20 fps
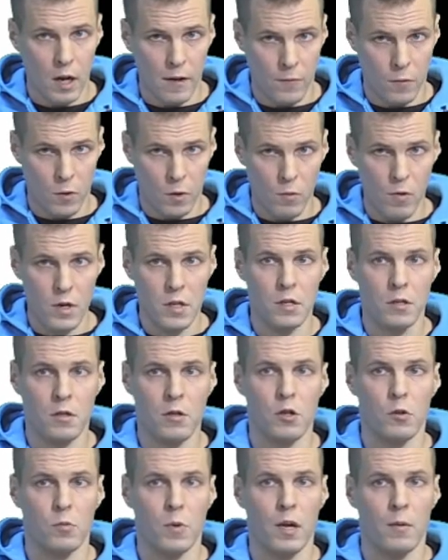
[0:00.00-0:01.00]
for
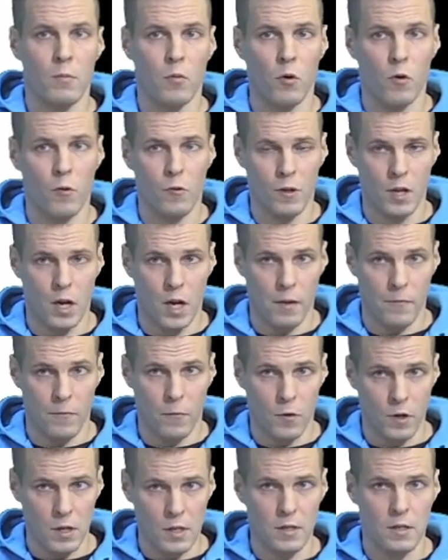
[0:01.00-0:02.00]
questions, we have more time
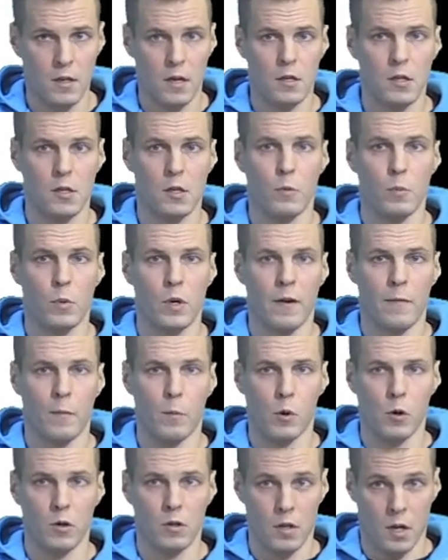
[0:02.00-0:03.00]
for discussion, we have
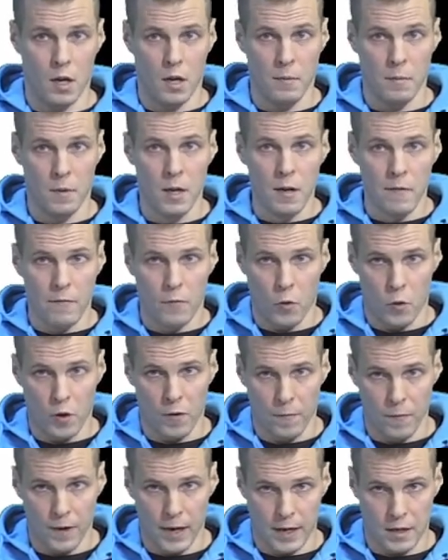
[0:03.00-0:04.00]
more time for
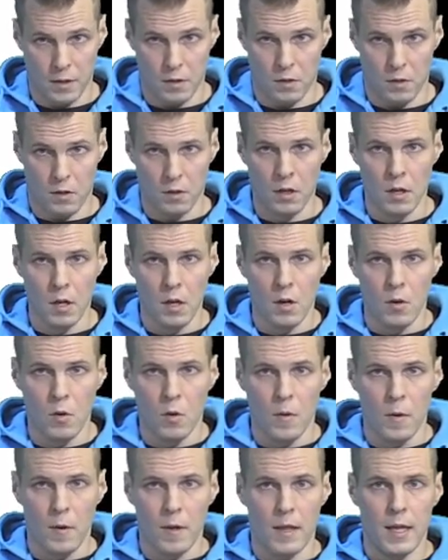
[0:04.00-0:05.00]
reflection.
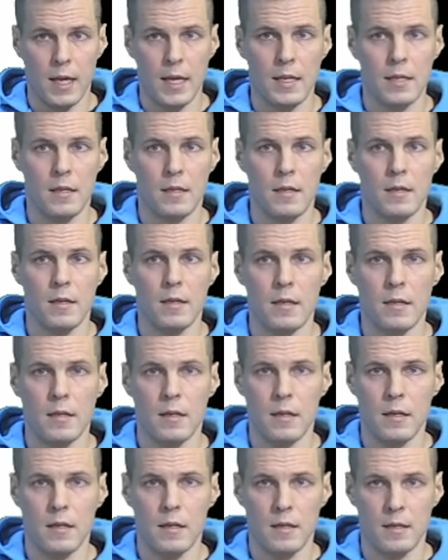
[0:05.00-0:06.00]
These
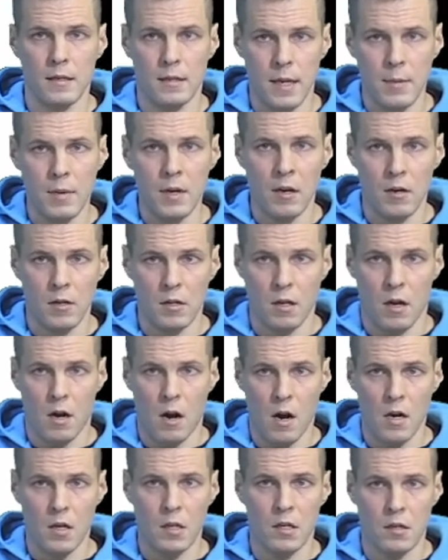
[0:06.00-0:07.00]
seminars
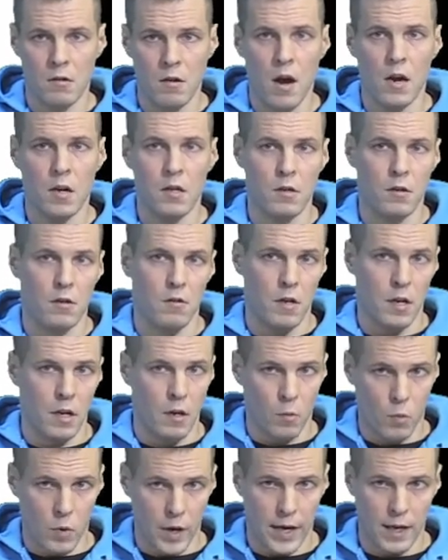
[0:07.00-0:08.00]
are structured in a
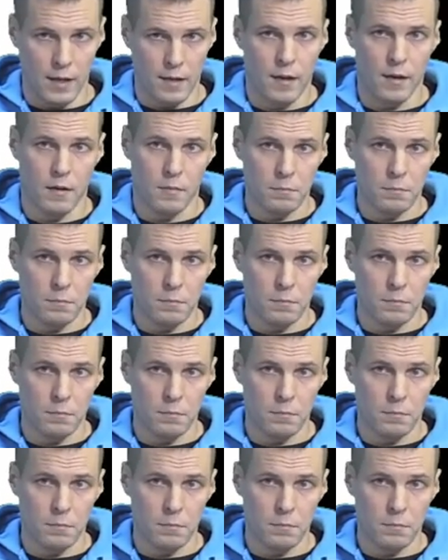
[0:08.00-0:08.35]
way that